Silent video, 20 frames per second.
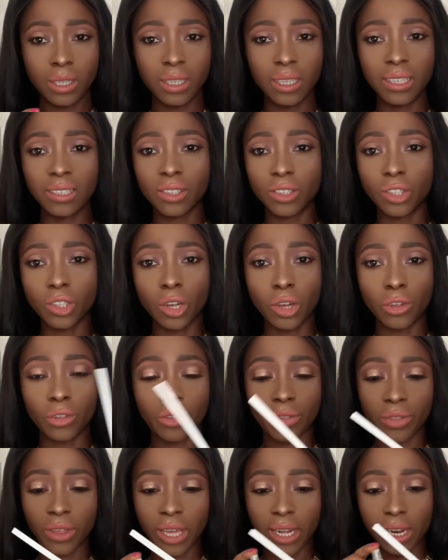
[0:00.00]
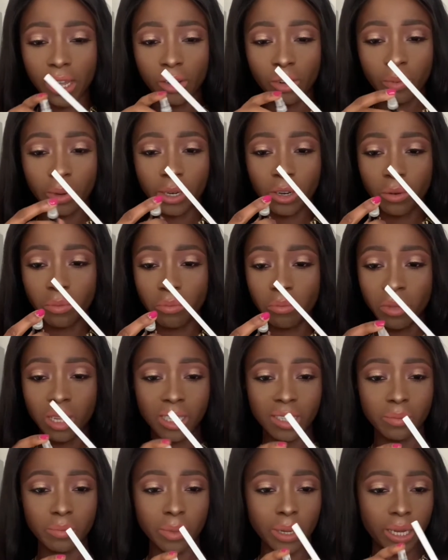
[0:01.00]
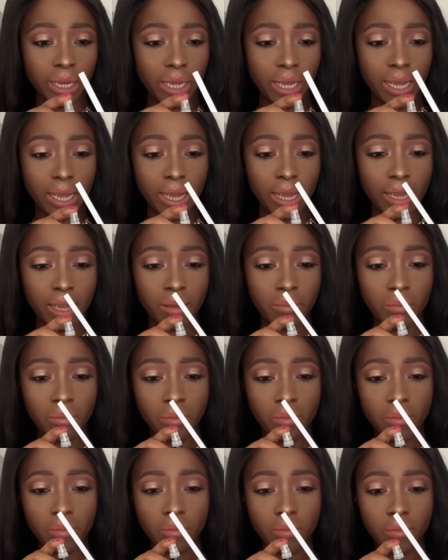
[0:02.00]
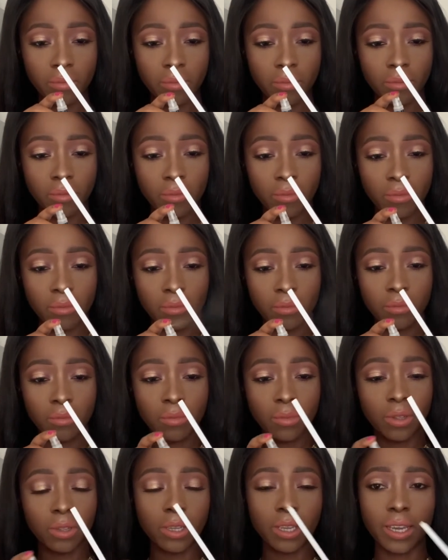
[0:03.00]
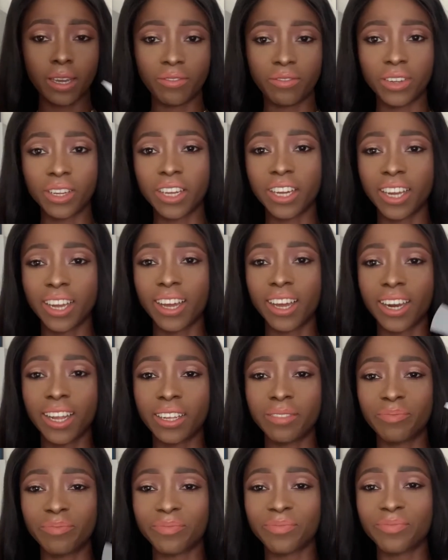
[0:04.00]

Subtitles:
These are so thin, I hope I don't miss my aim. Yeah, I think I got it.